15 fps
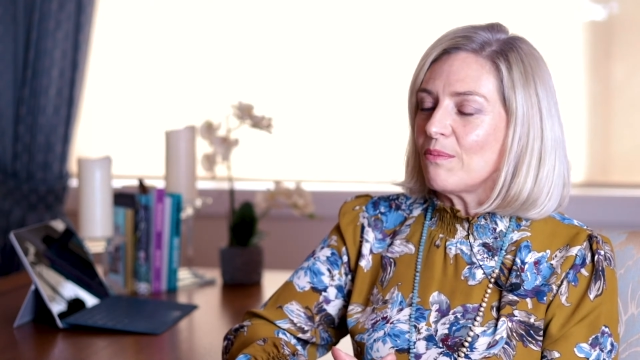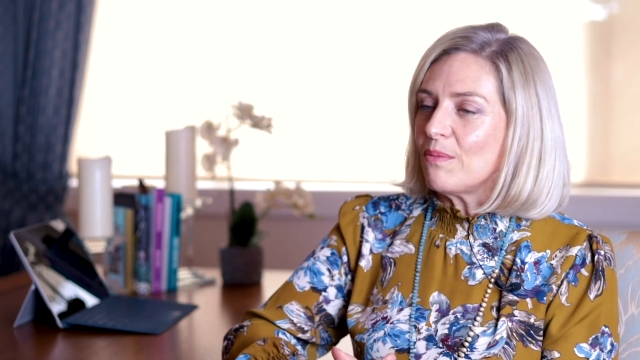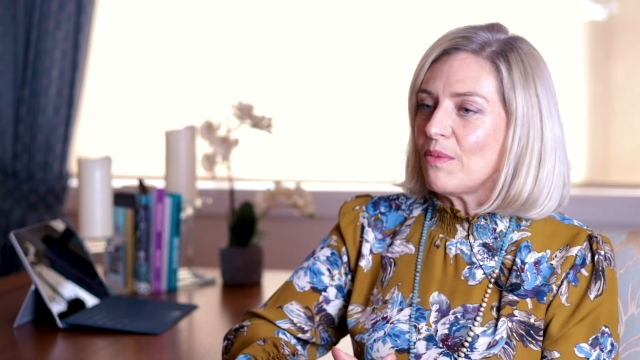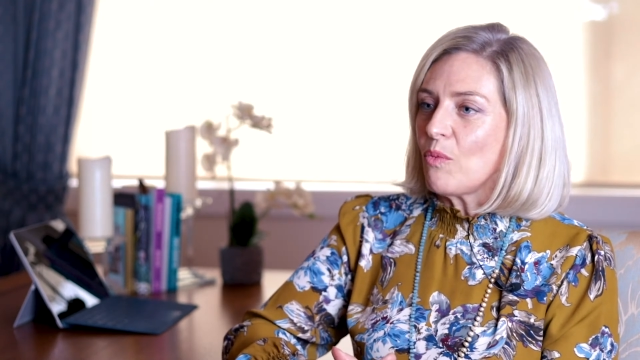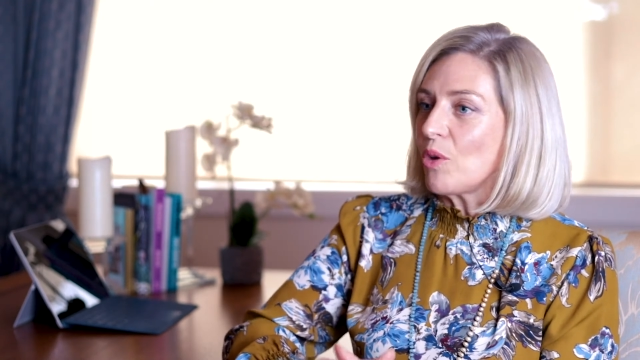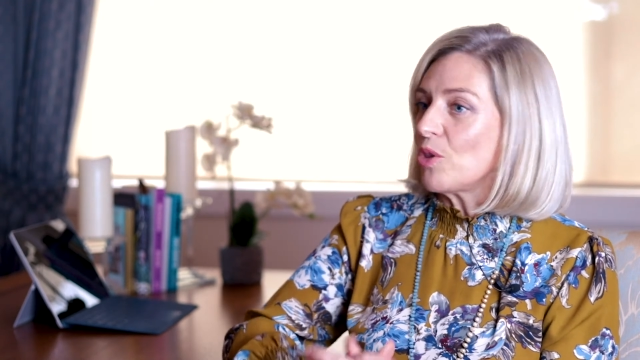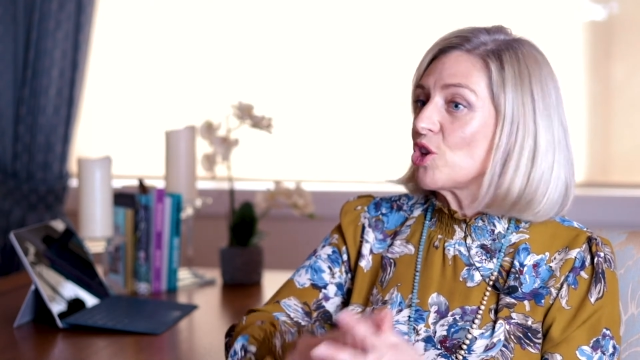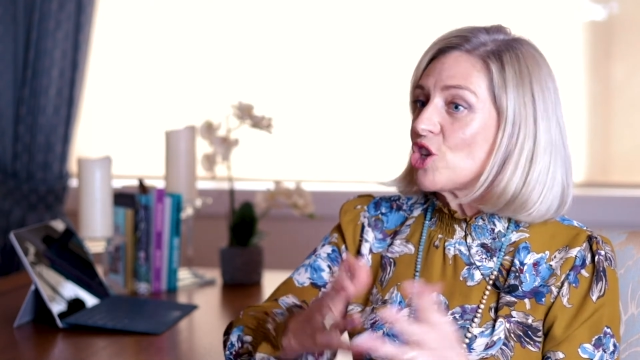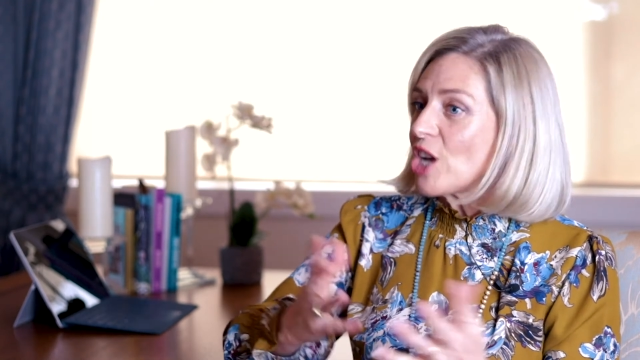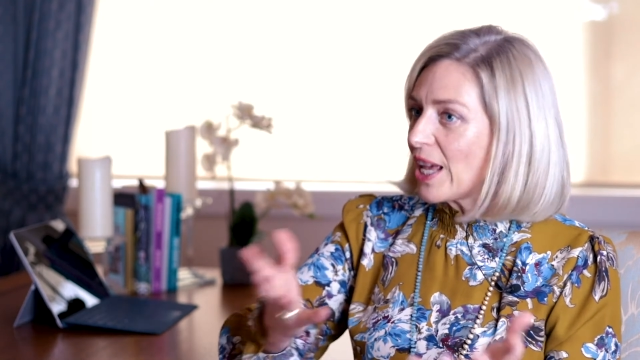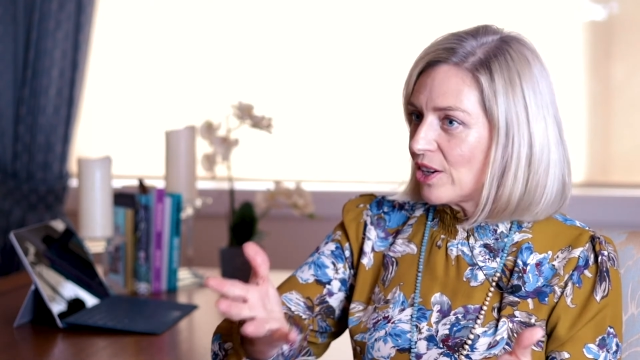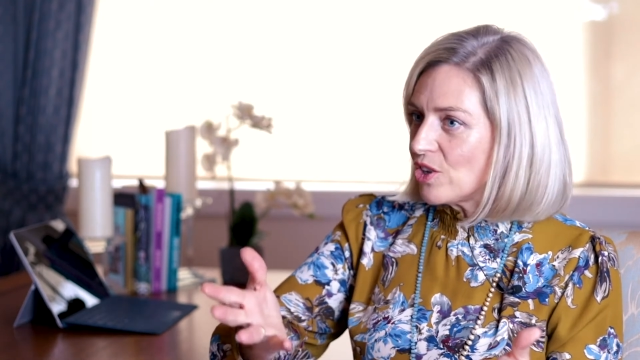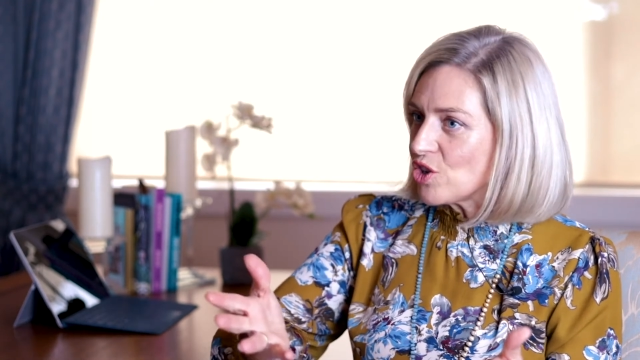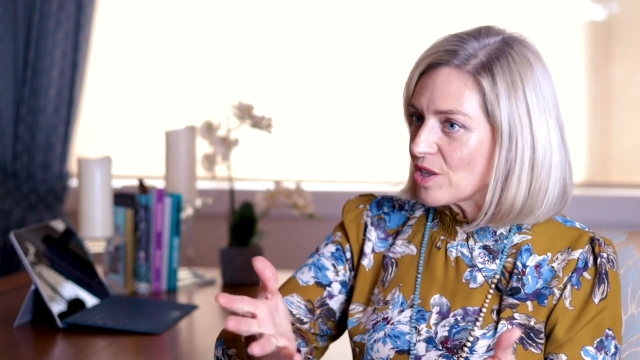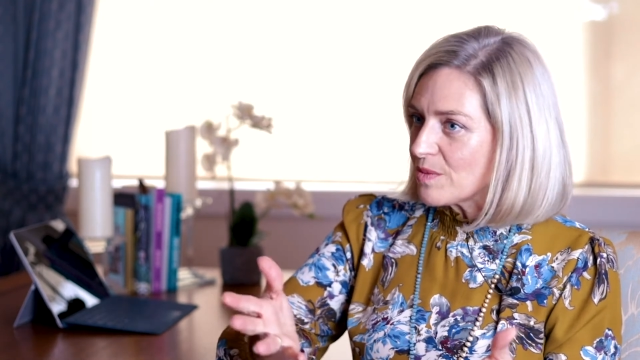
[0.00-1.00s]
what the
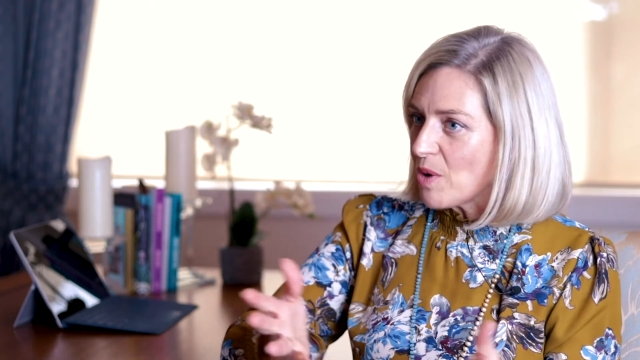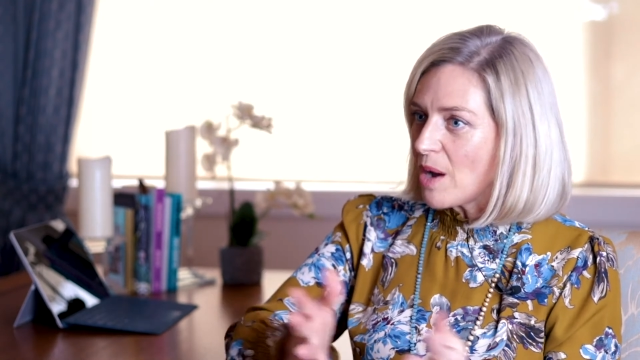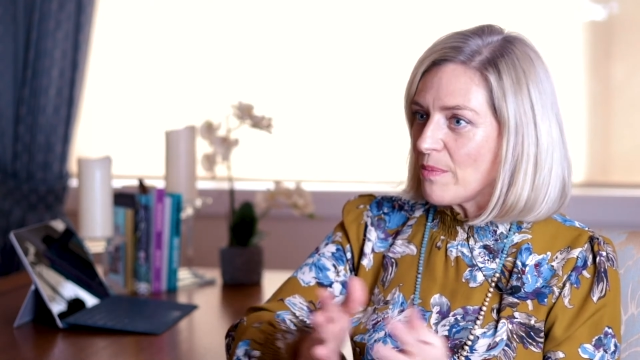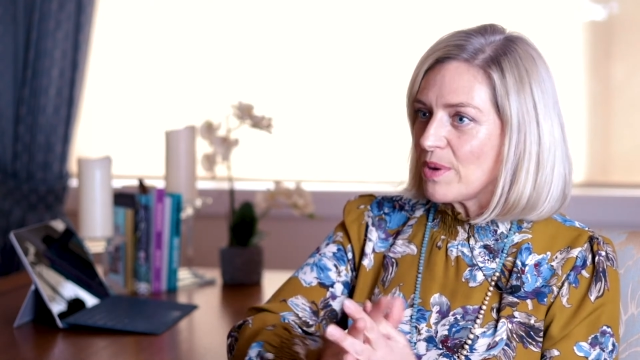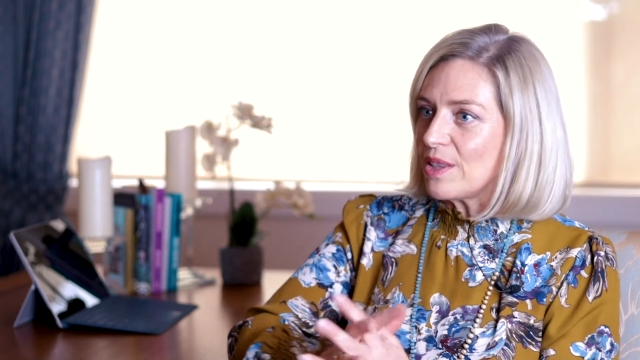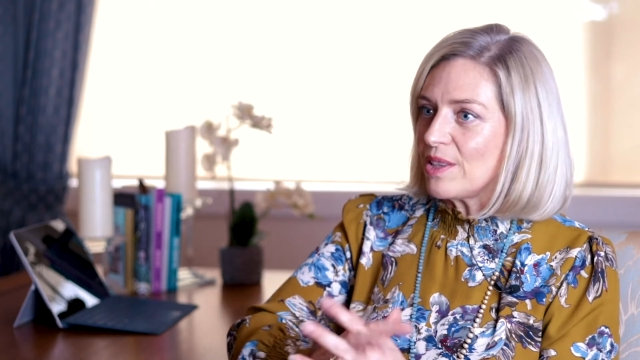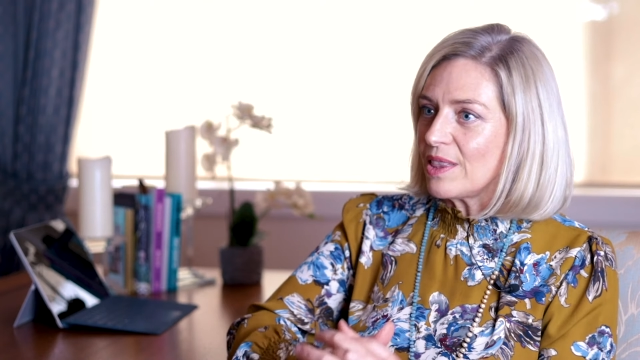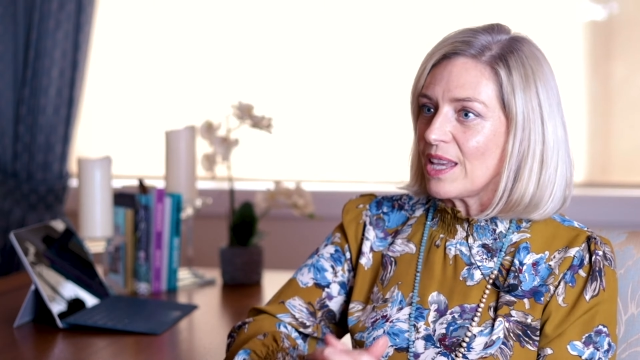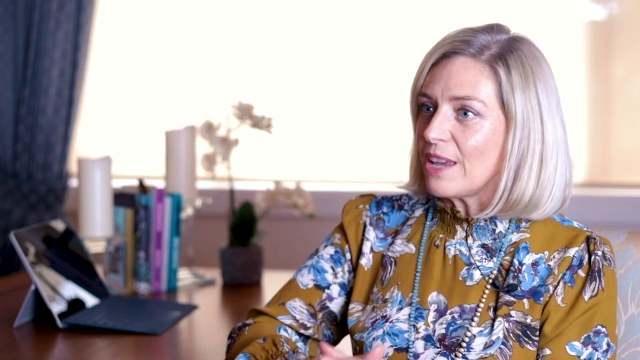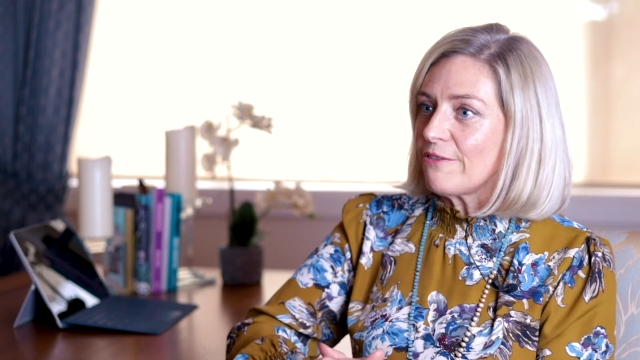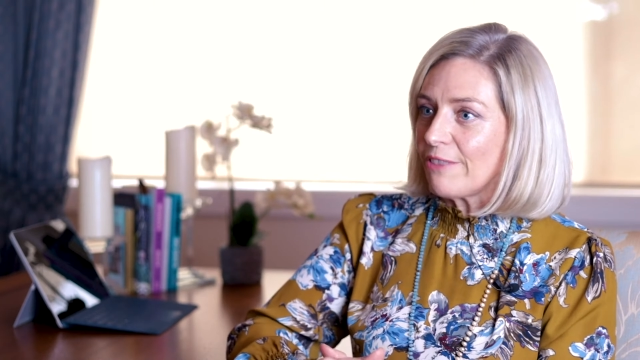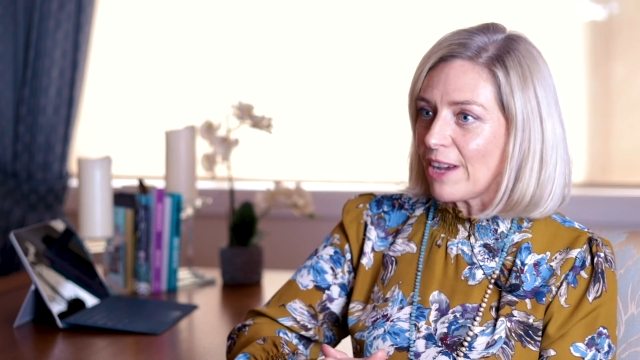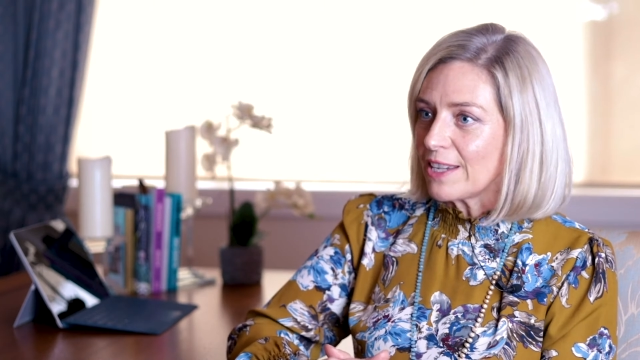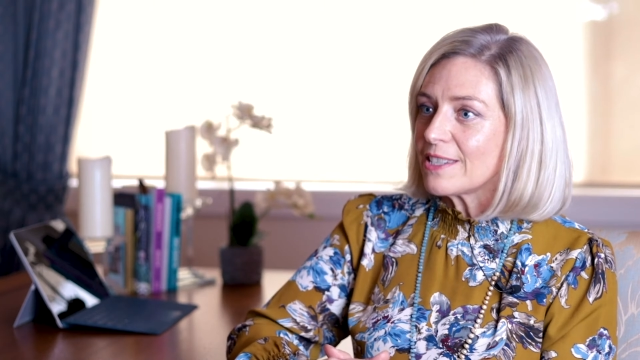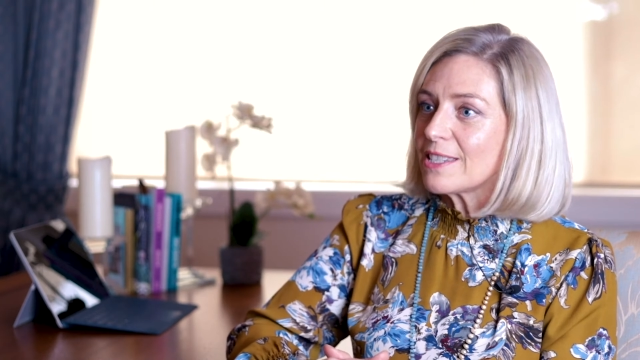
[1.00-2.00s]
challenges might be that they're
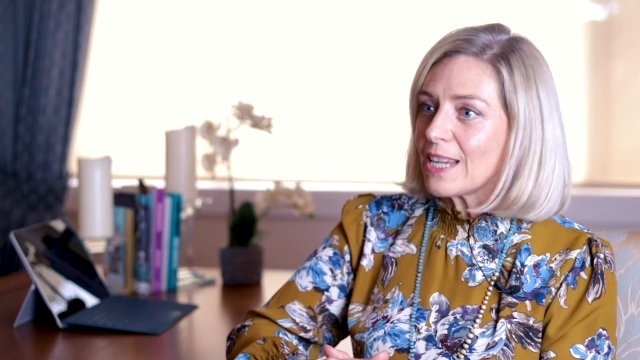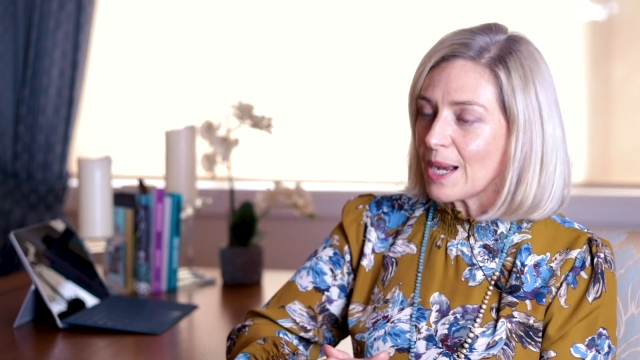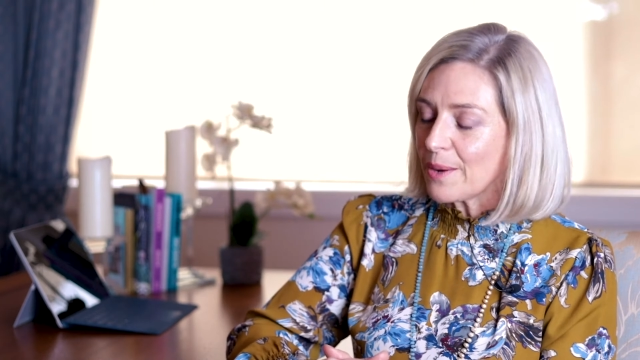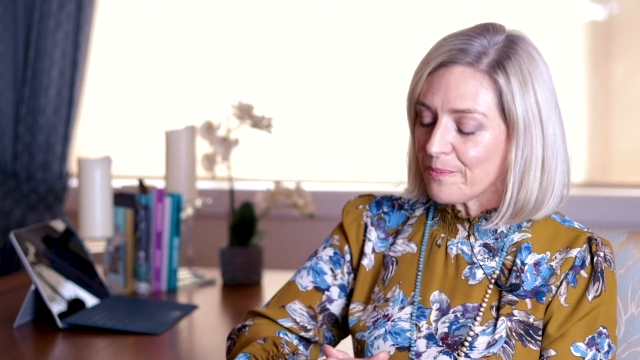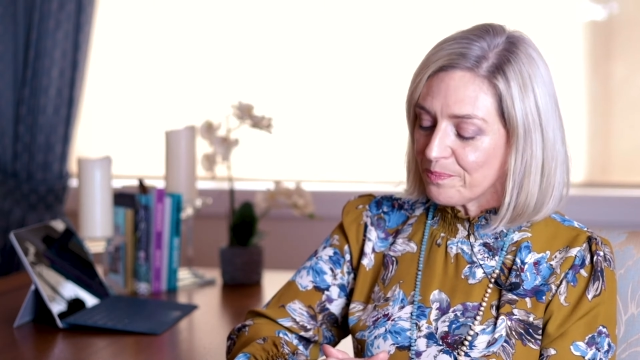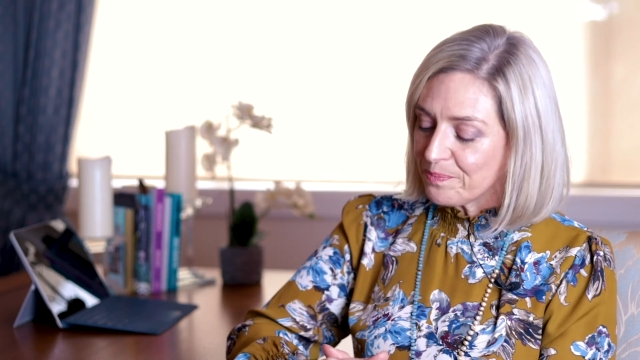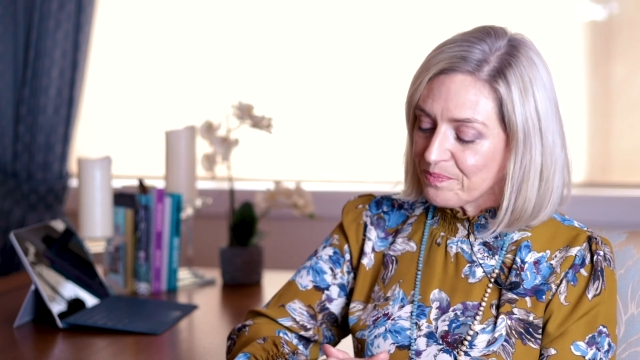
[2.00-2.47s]
facing.